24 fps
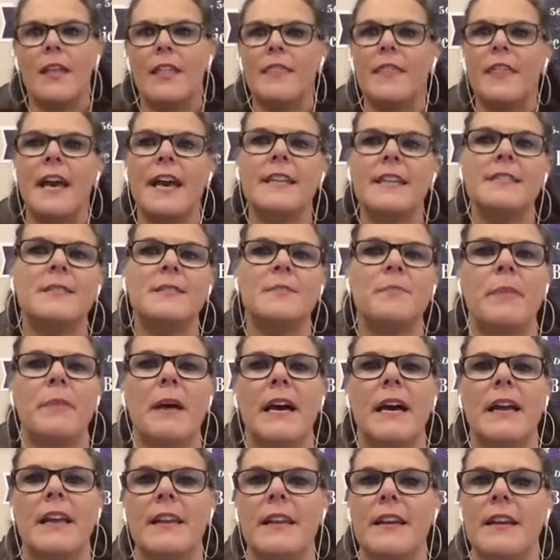that's
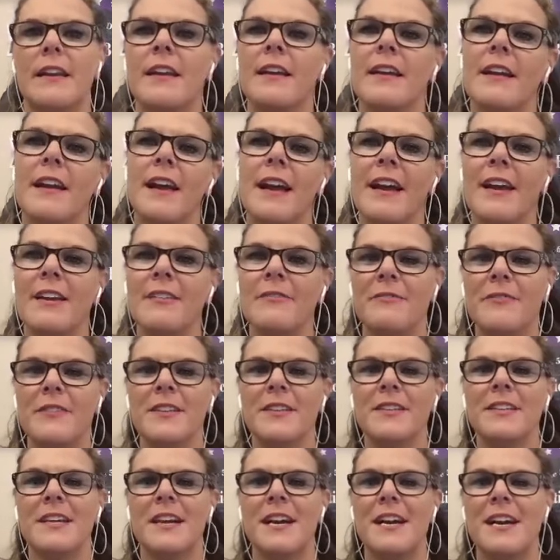better. I
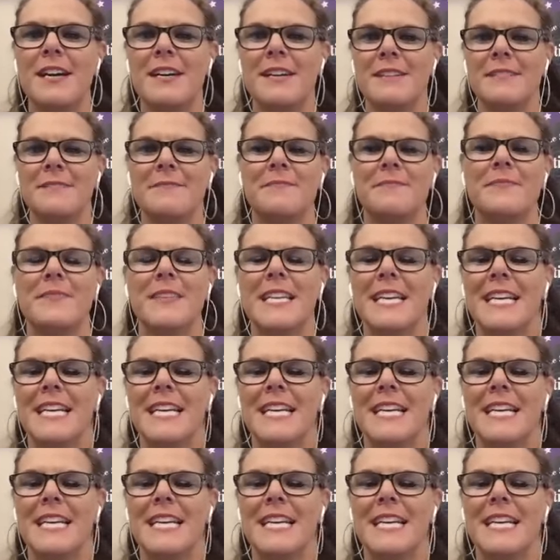feel calm.